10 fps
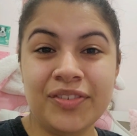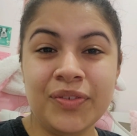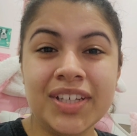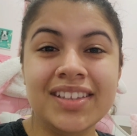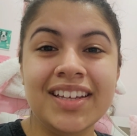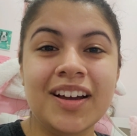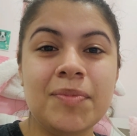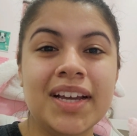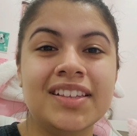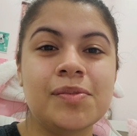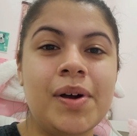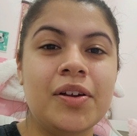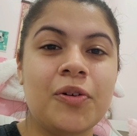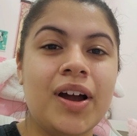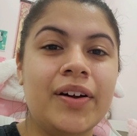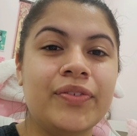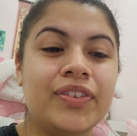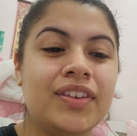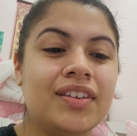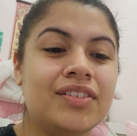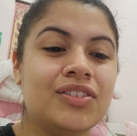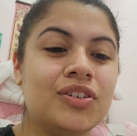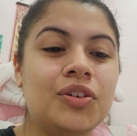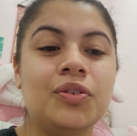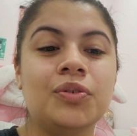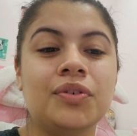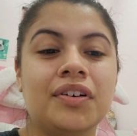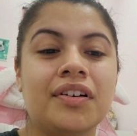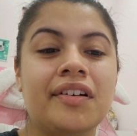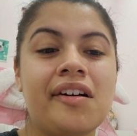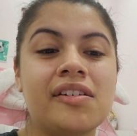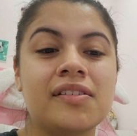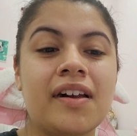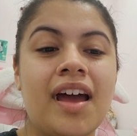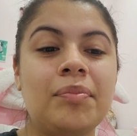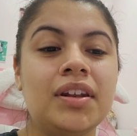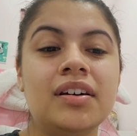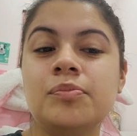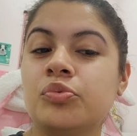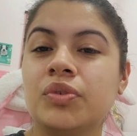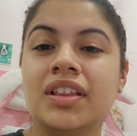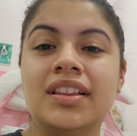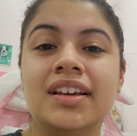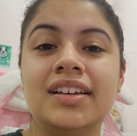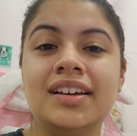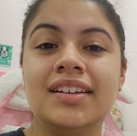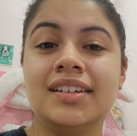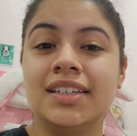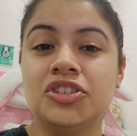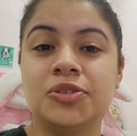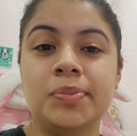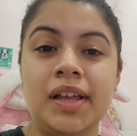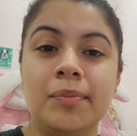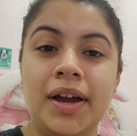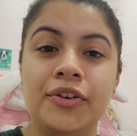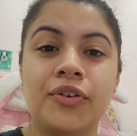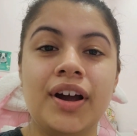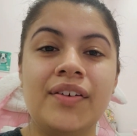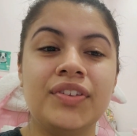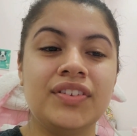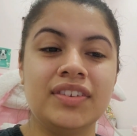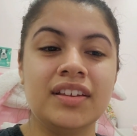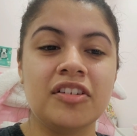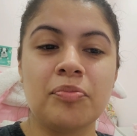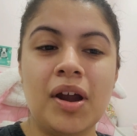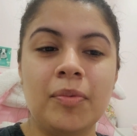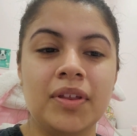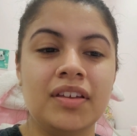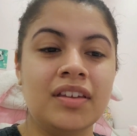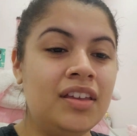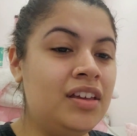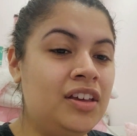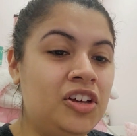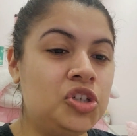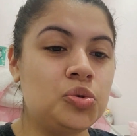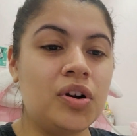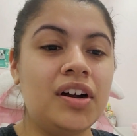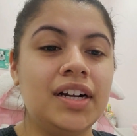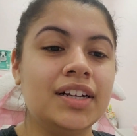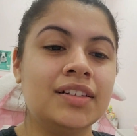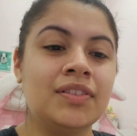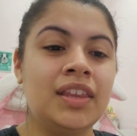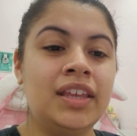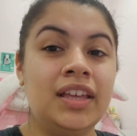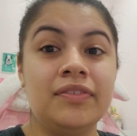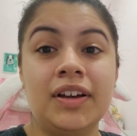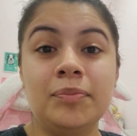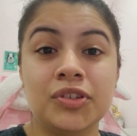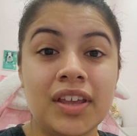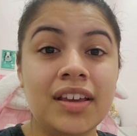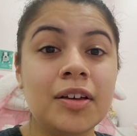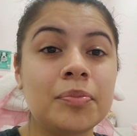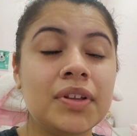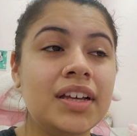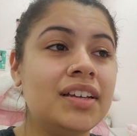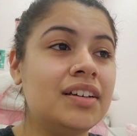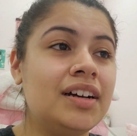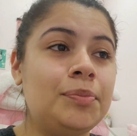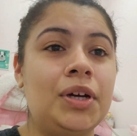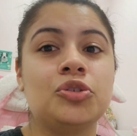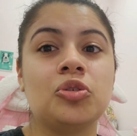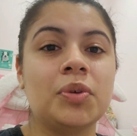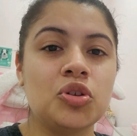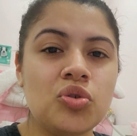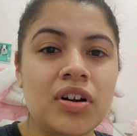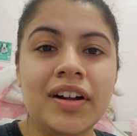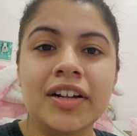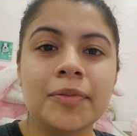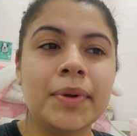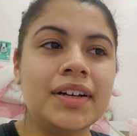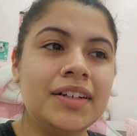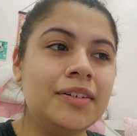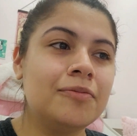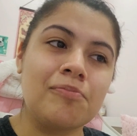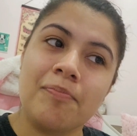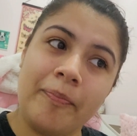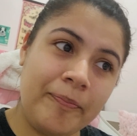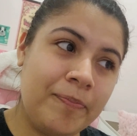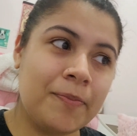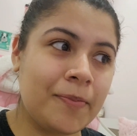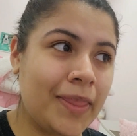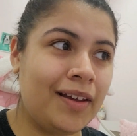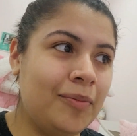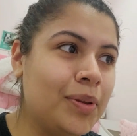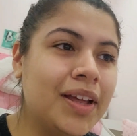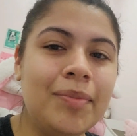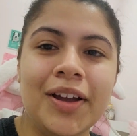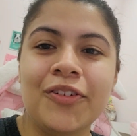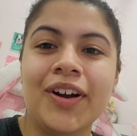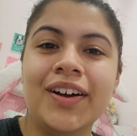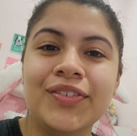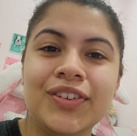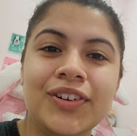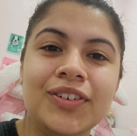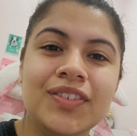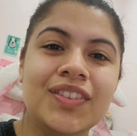recently got back into Minecraft, so I've been up really late at night just playing Minecraft instead of probably drawing. If I'm staying up late, I might as well be drawing, but I'm playing Minecraft, so